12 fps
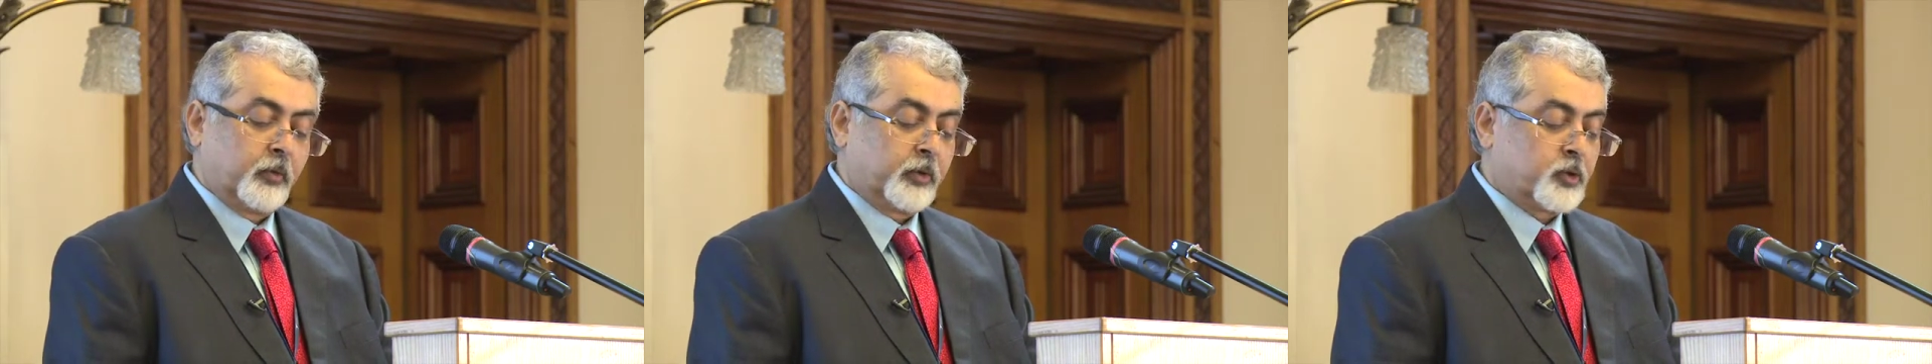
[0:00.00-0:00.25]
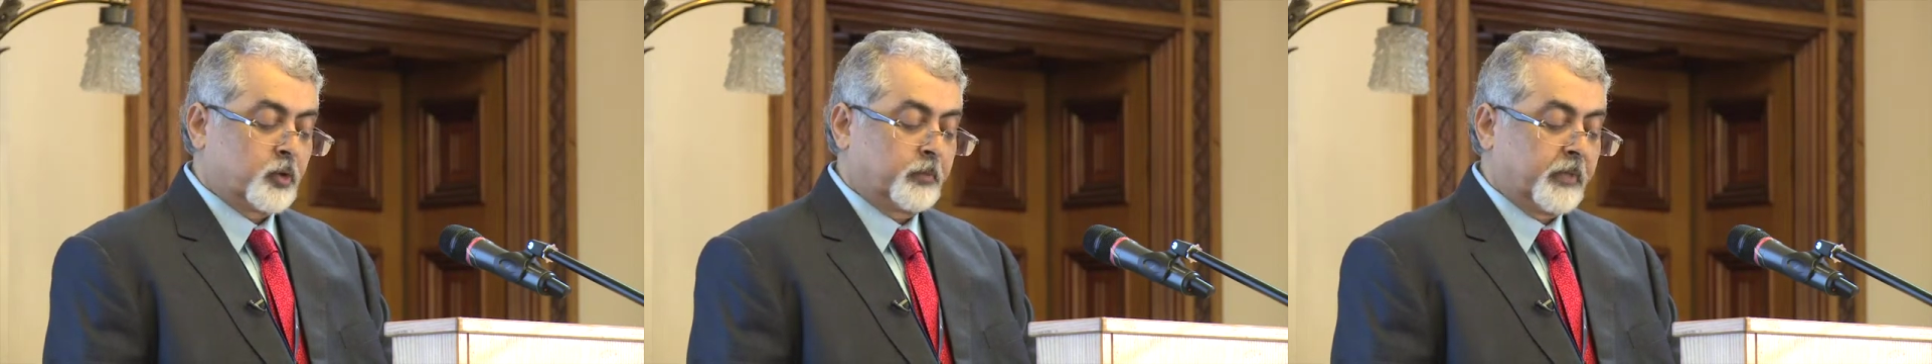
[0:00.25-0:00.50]

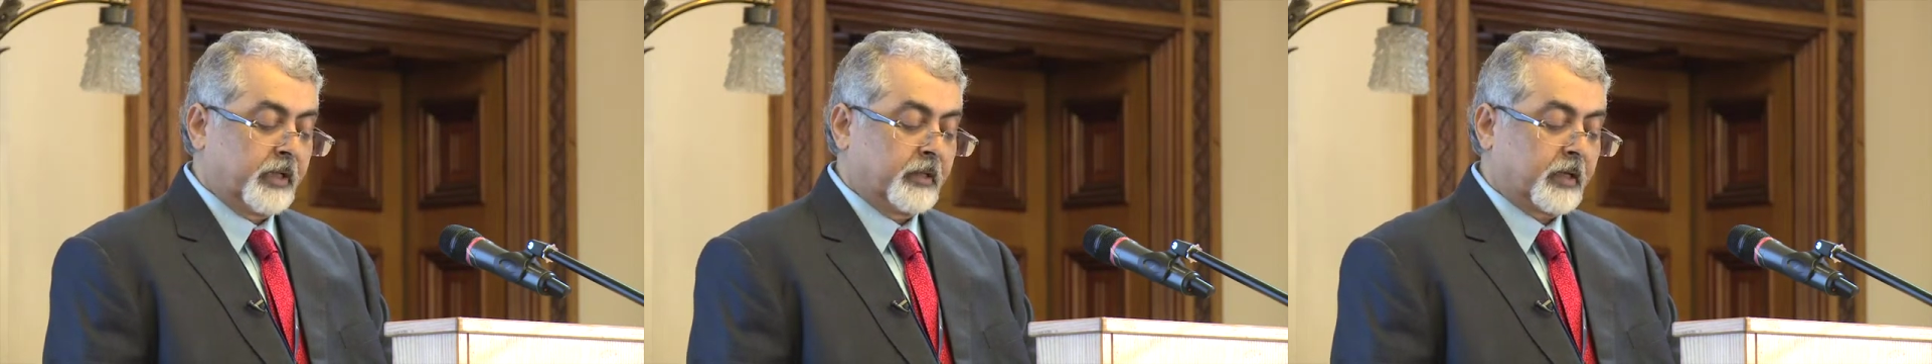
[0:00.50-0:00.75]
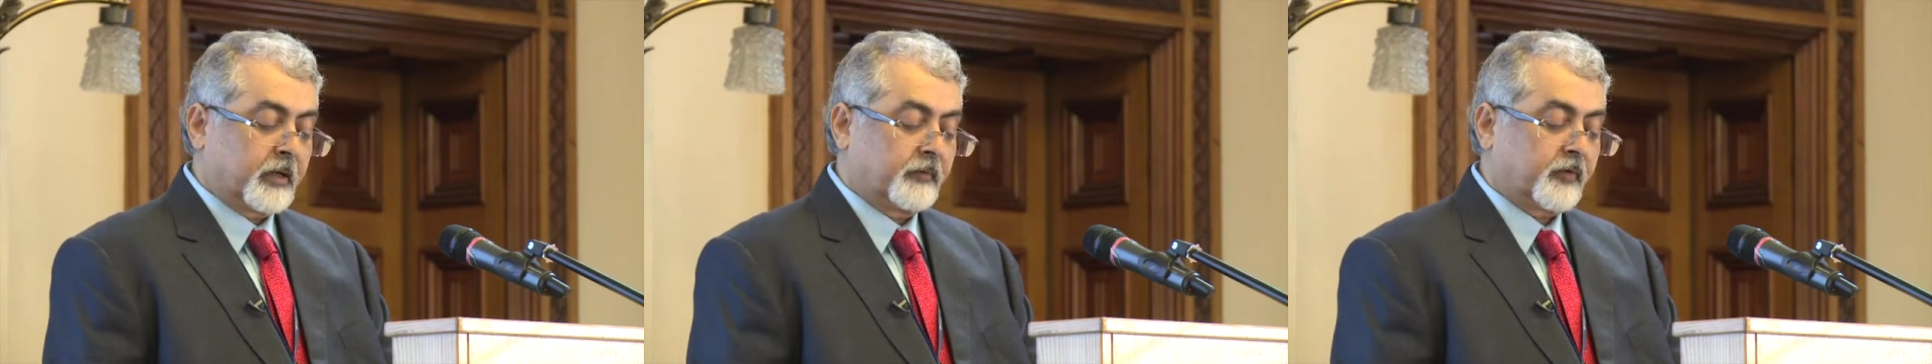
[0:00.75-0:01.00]
which would mean
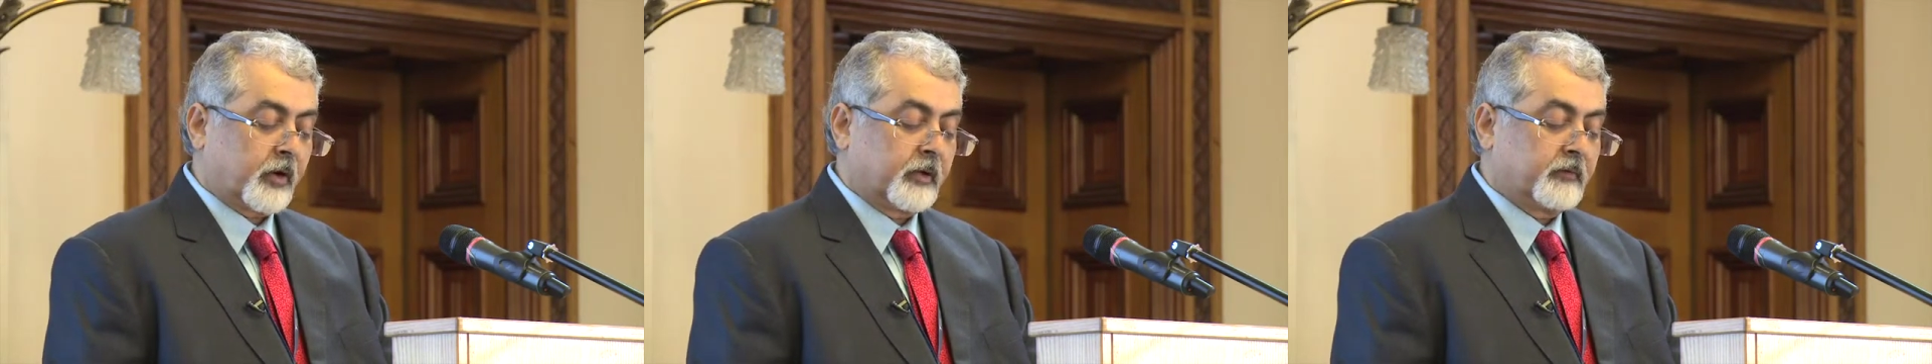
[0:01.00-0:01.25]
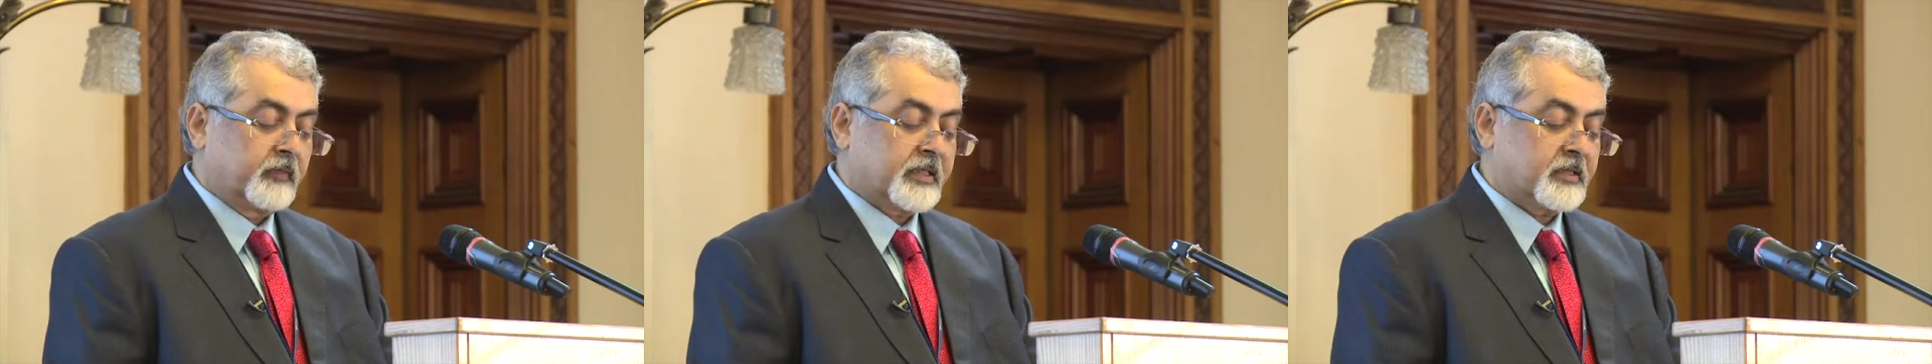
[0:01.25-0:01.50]
that
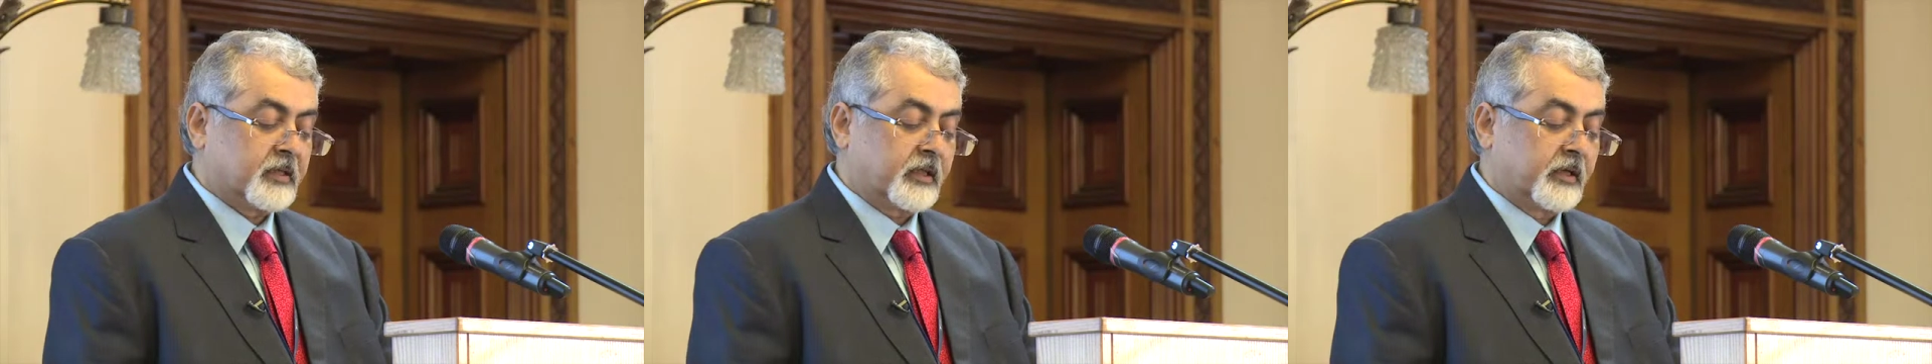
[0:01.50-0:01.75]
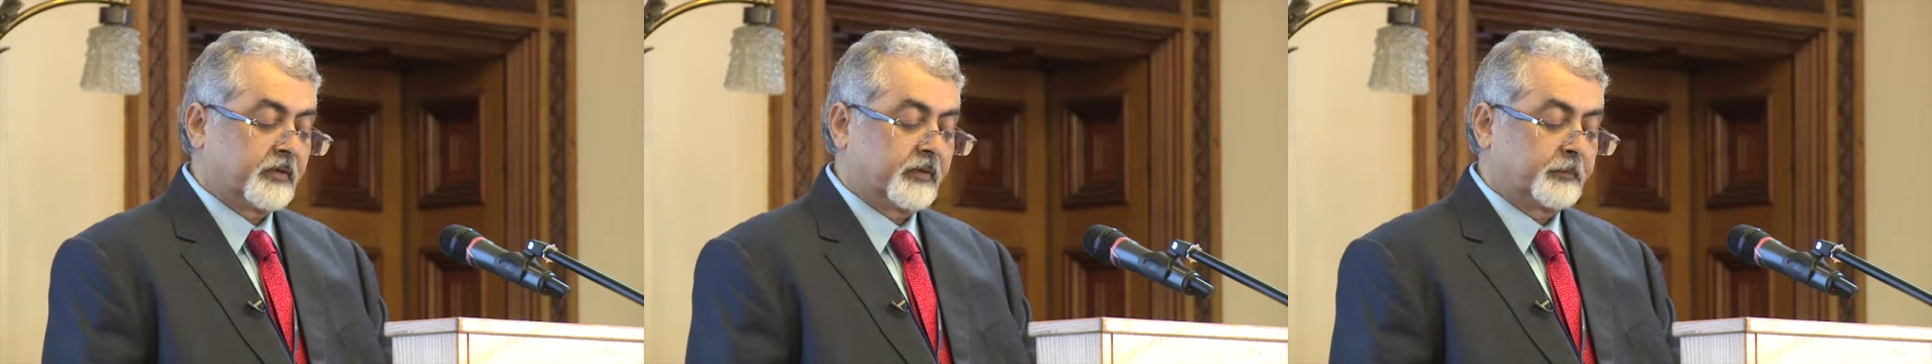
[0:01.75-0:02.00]
foreign investor
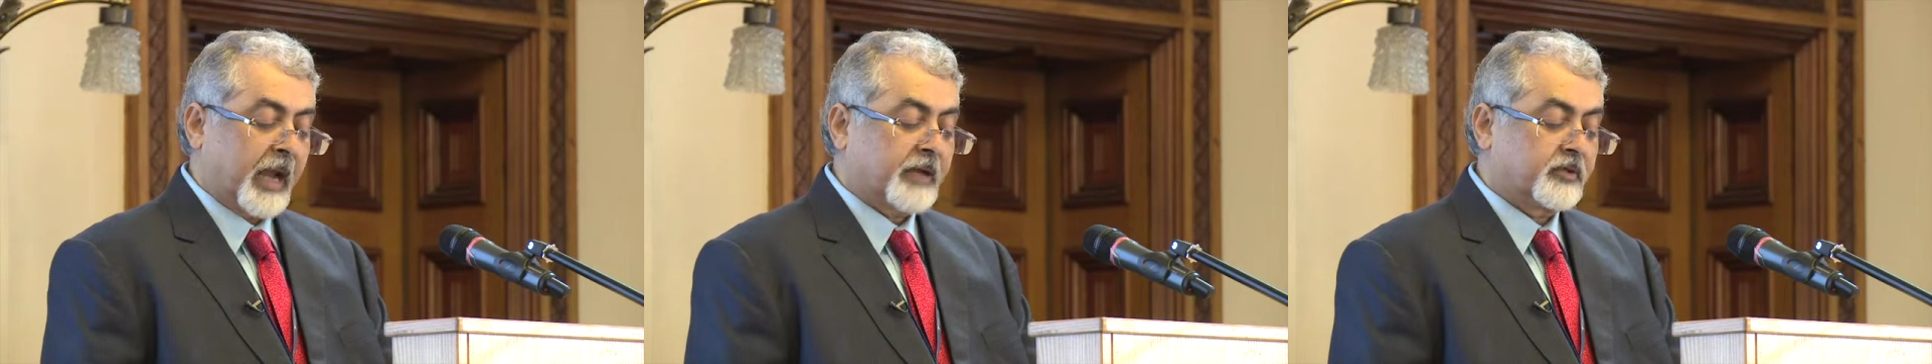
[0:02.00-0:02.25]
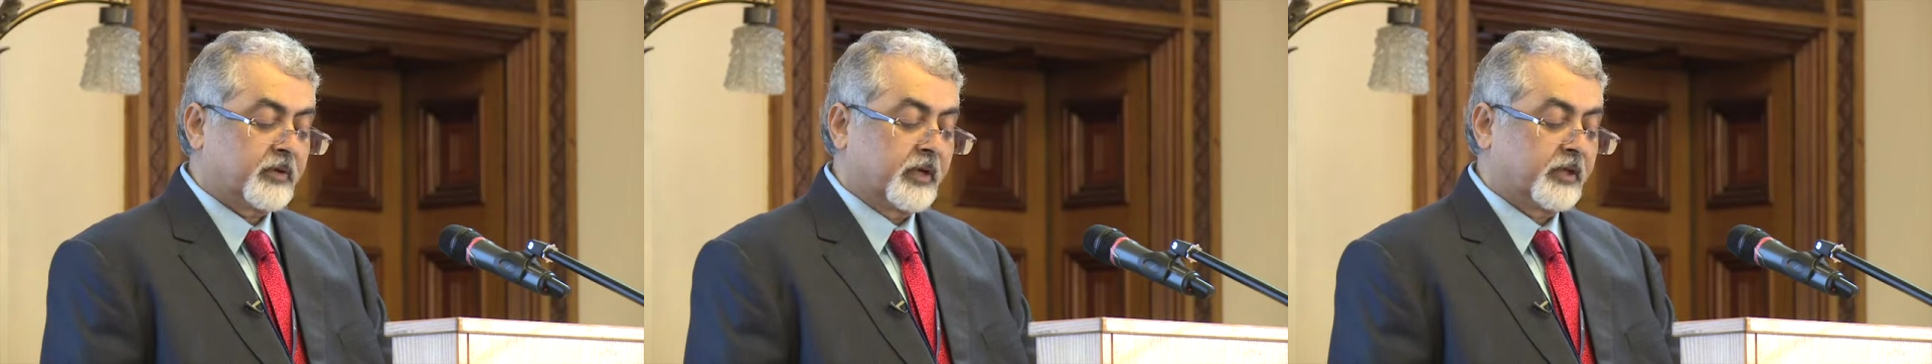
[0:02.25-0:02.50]
can
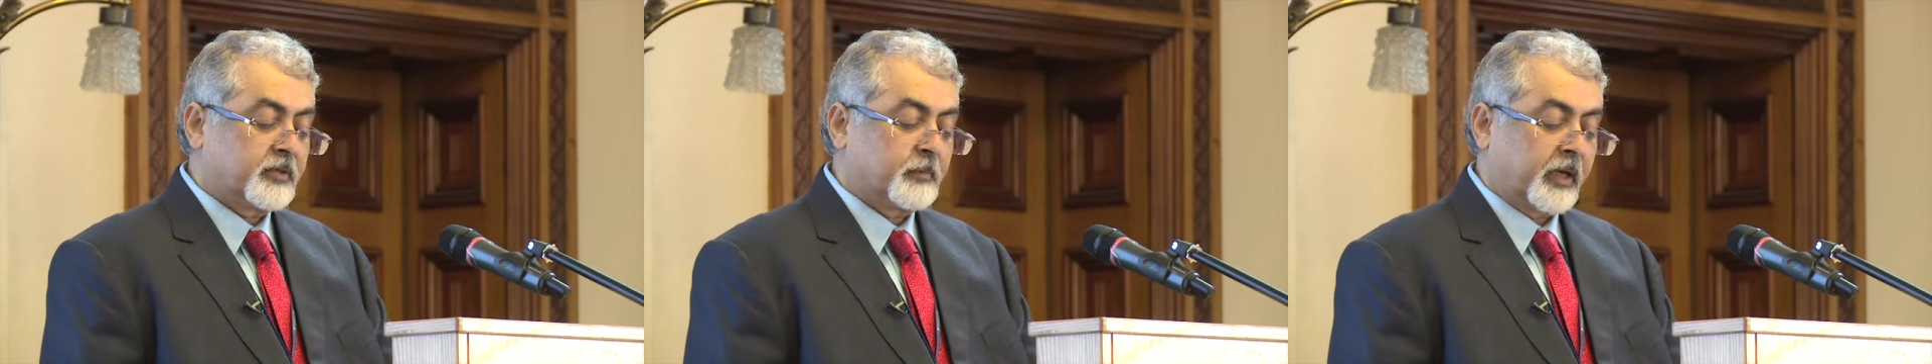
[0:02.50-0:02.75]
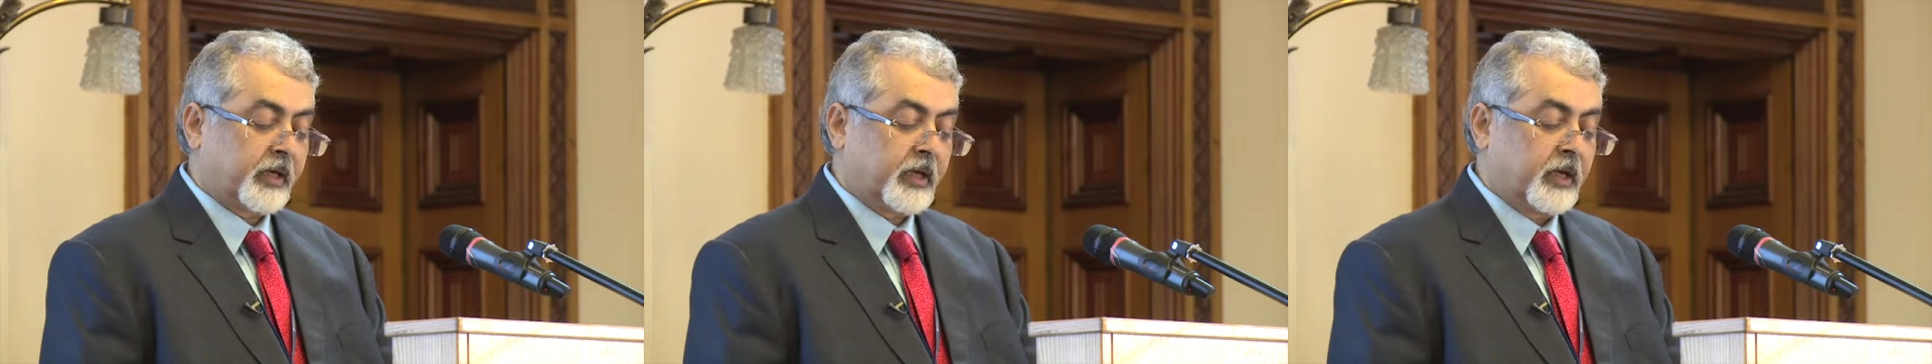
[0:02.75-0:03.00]
repatriate his
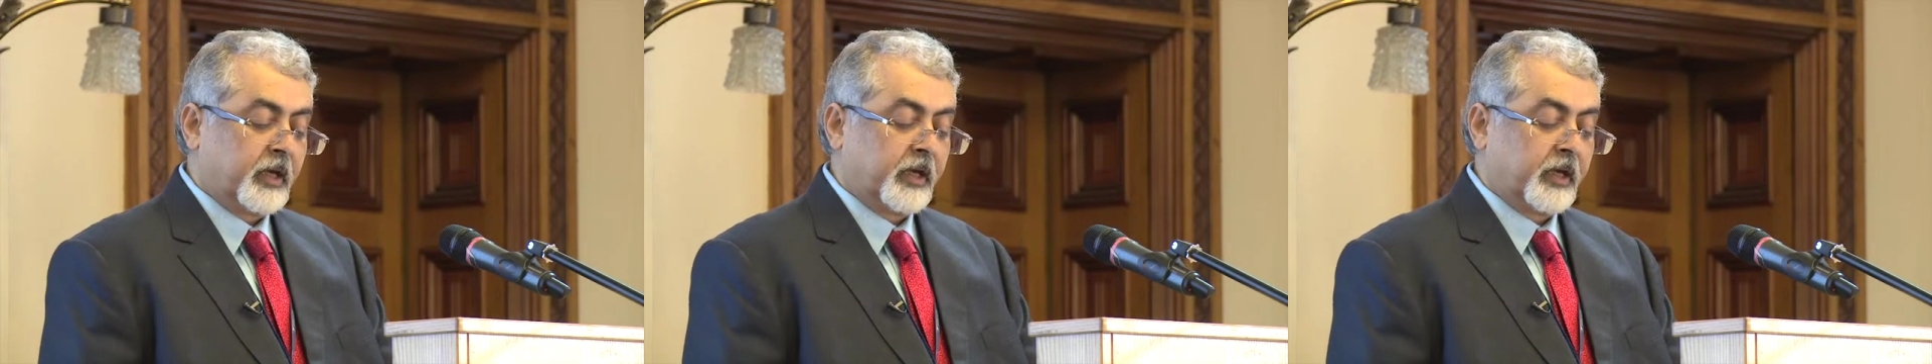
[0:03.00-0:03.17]
money